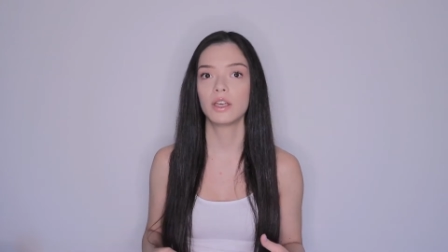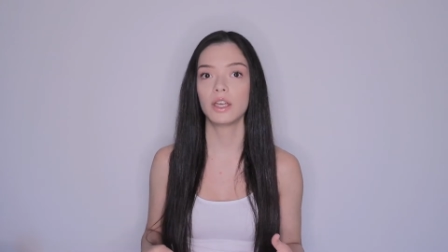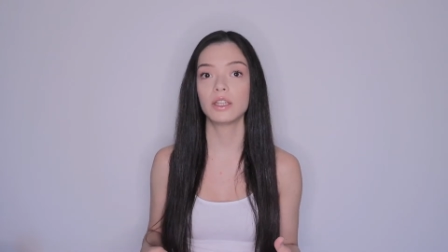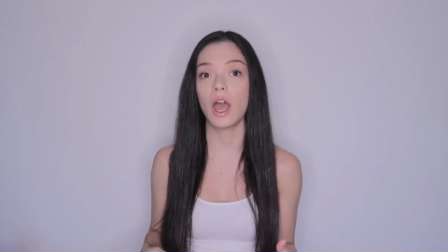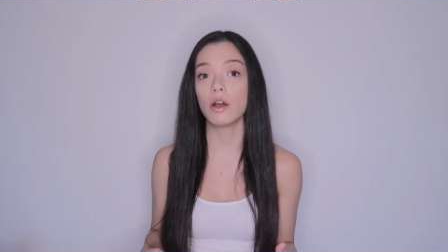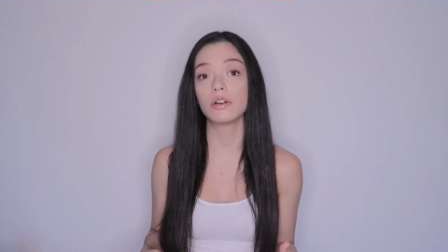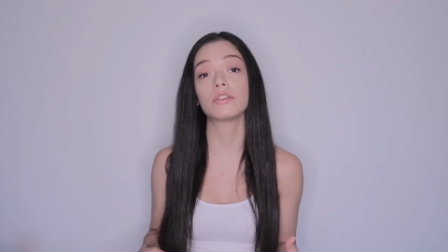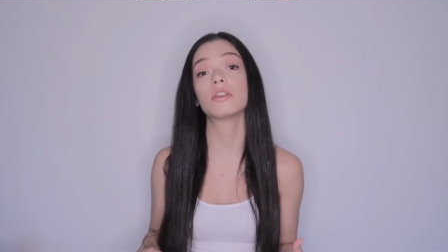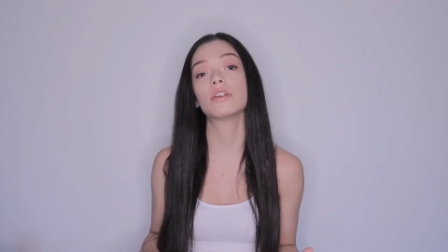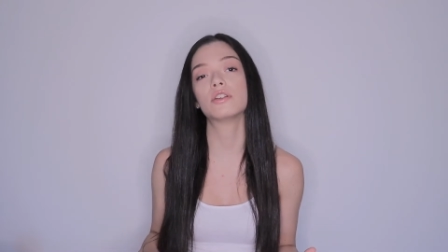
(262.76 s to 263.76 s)
And how
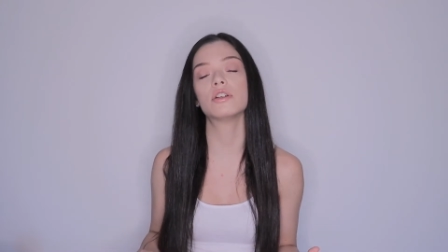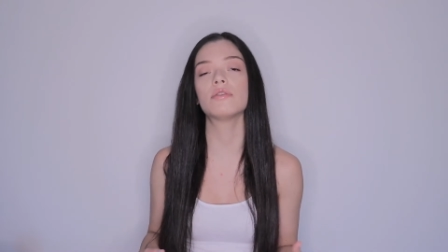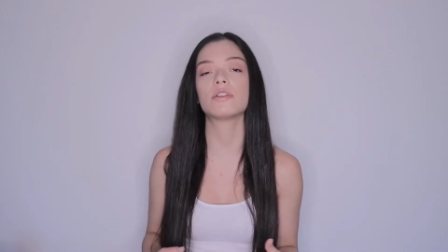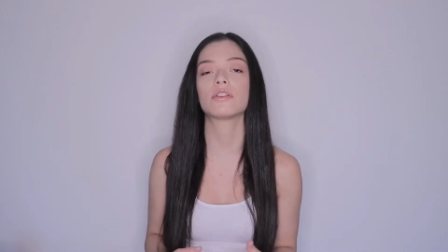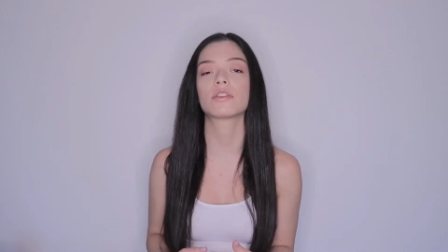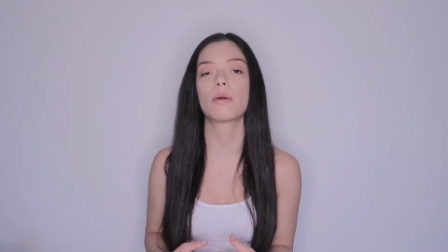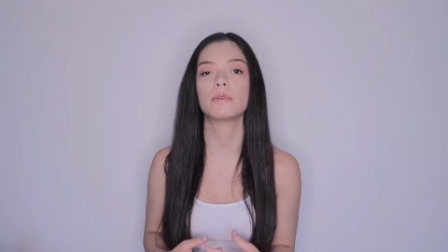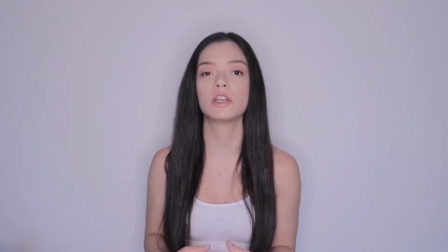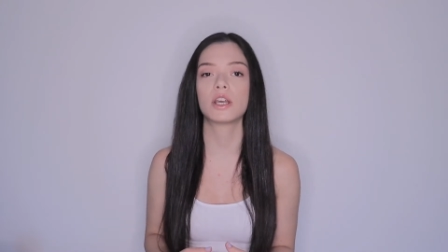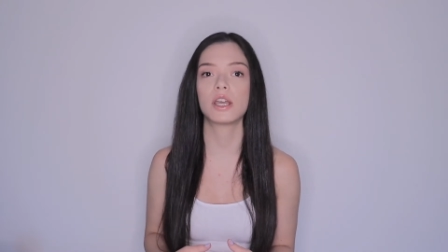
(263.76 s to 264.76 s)
does the universe
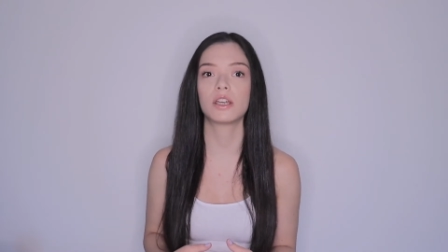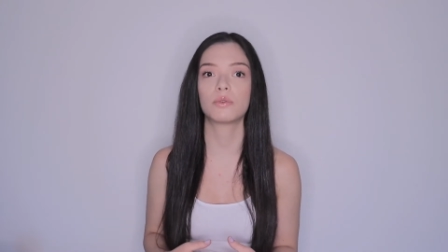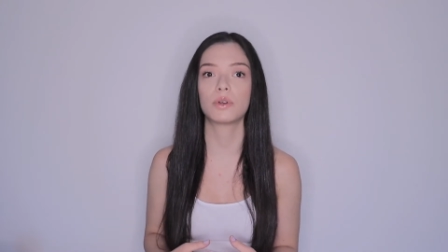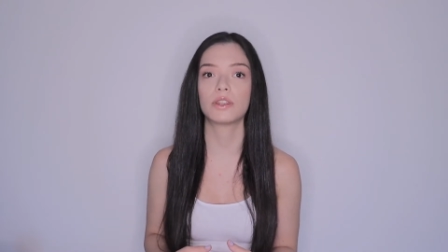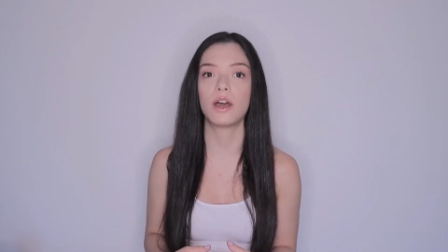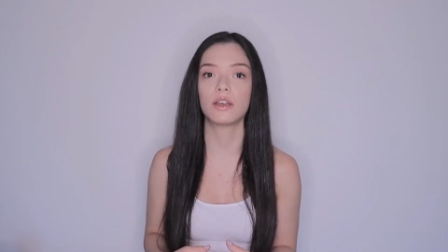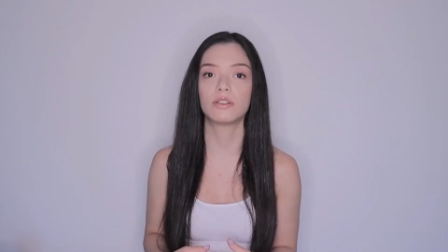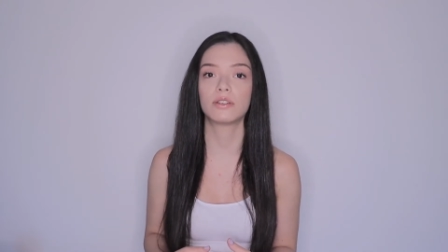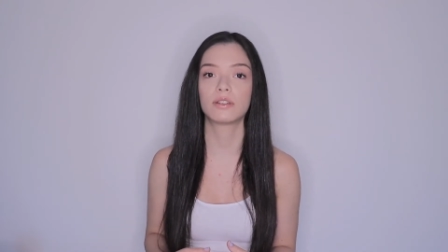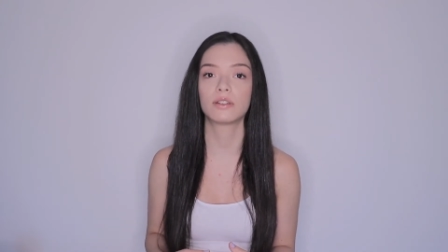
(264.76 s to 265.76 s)
communicate with
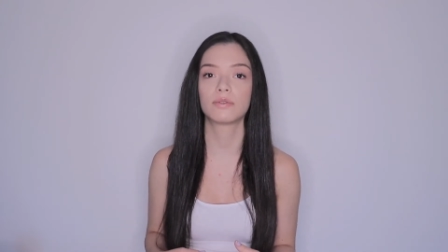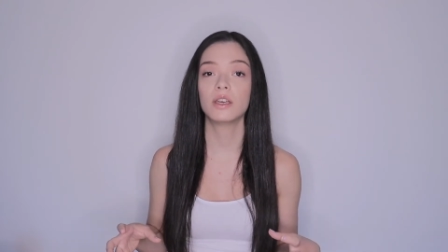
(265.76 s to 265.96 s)
us?